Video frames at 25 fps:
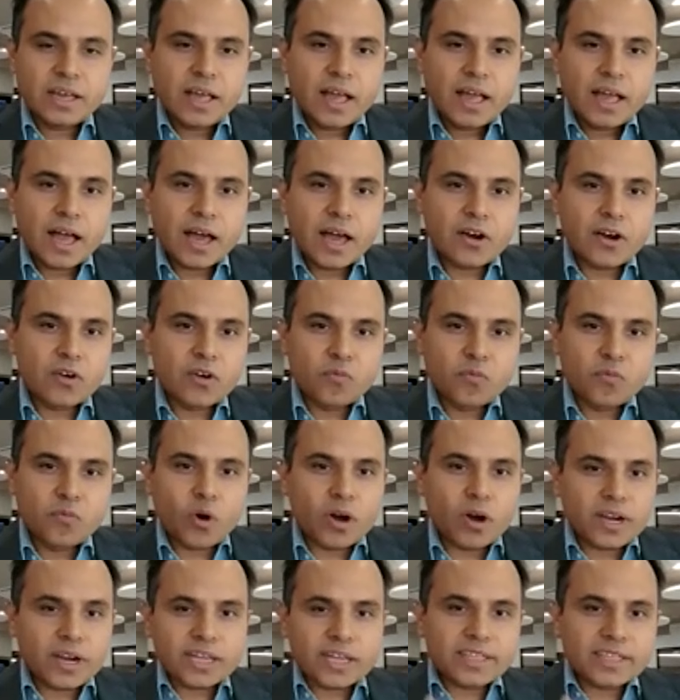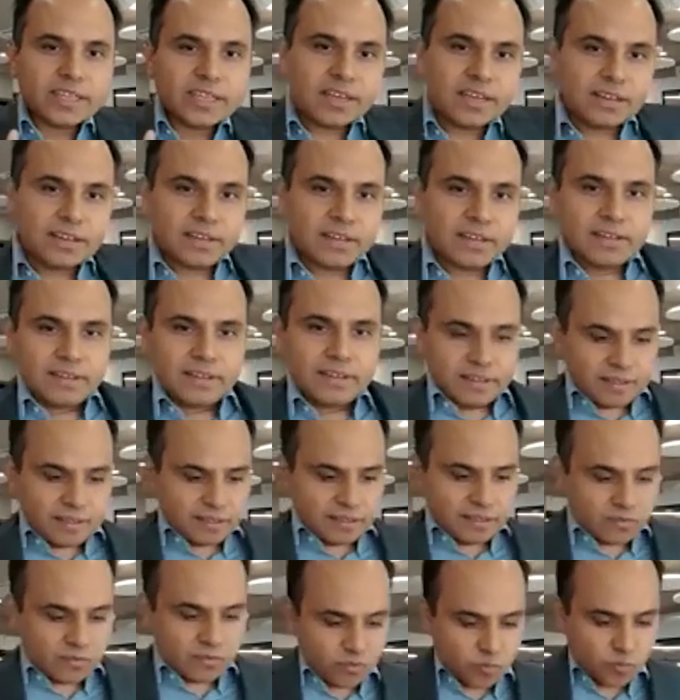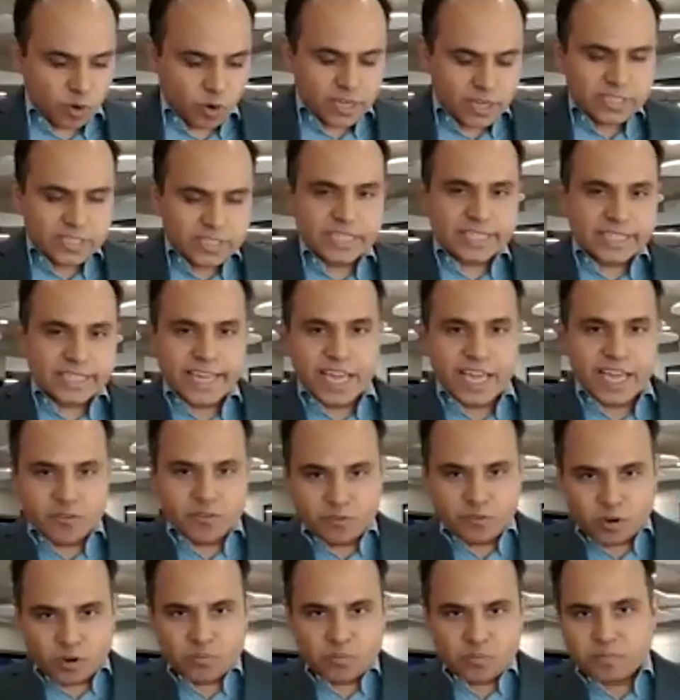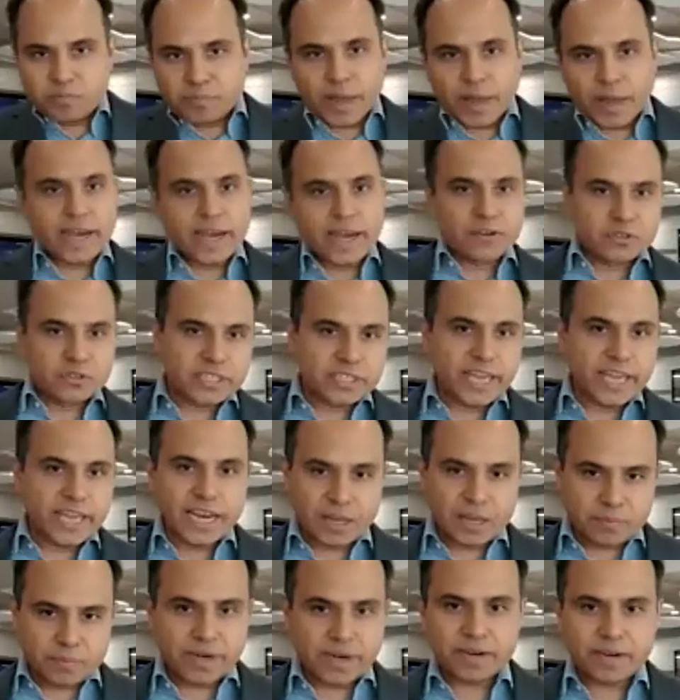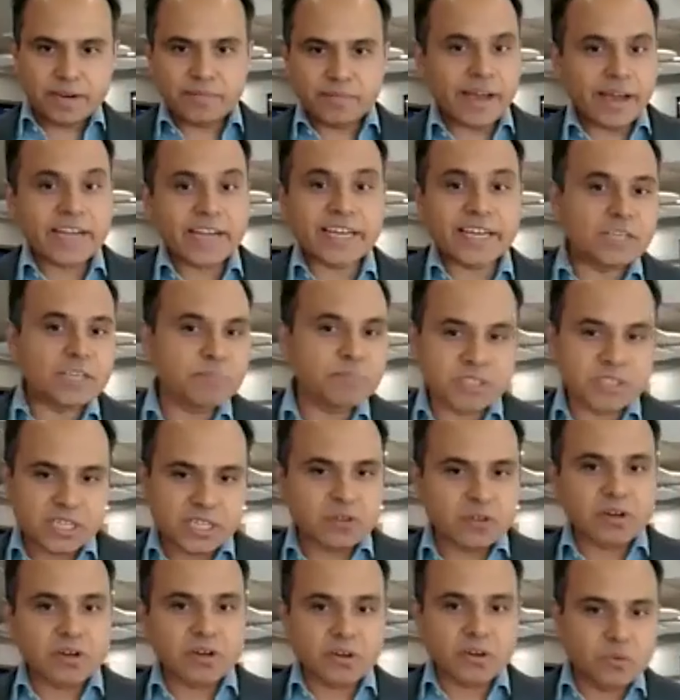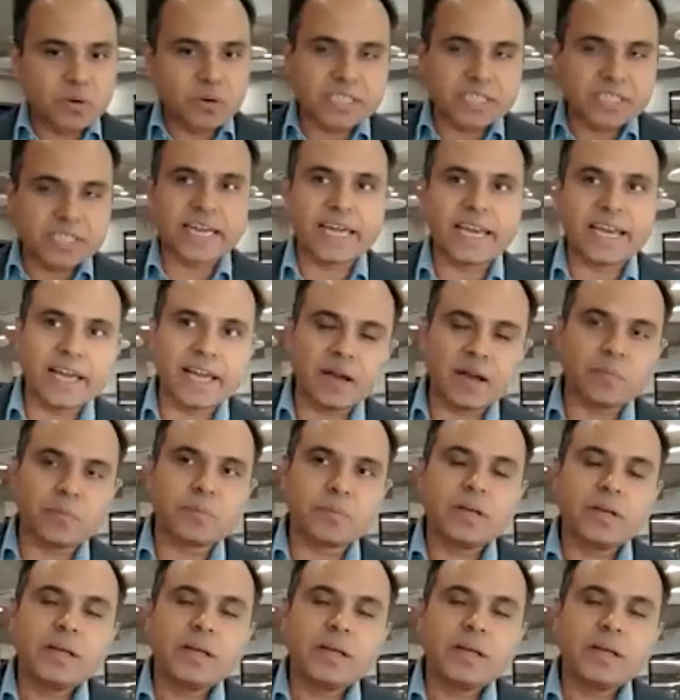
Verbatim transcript: around what are the, what does it take from pilot to scale up, right? Why 10% or only yeah. scaling up?